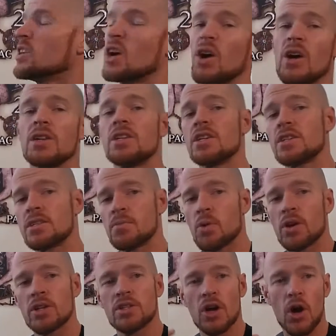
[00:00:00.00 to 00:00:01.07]
I just
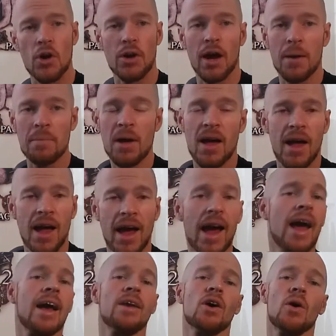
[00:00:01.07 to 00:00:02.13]
want to tone up
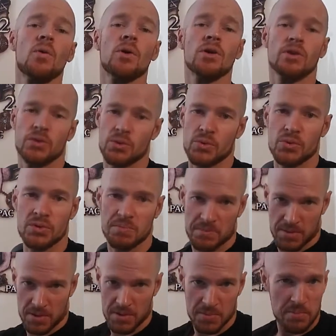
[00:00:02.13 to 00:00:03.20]
and I want to lose
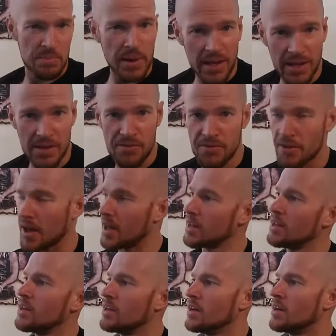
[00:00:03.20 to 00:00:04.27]
this belly fat.